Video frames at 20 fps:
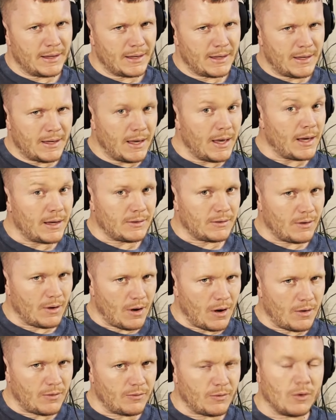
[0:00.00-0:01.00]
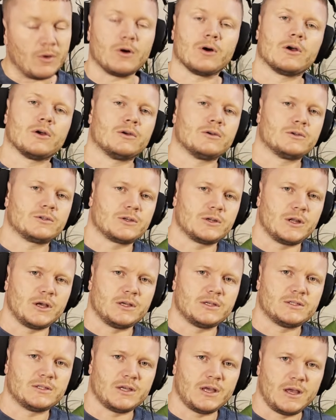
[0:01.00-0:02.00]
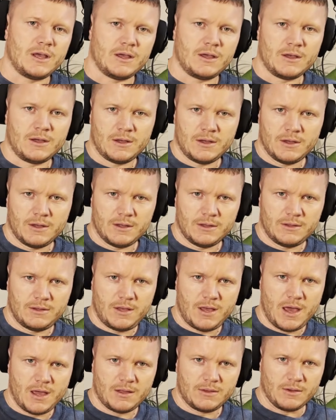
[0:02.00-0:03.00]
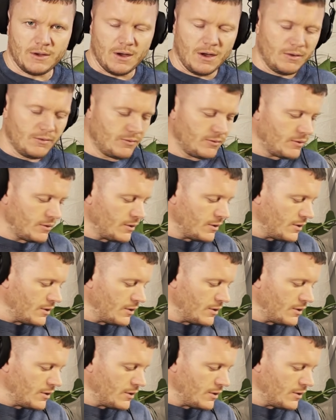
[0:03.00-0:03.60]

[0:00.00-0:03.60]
kicked off, or should I say ticked off.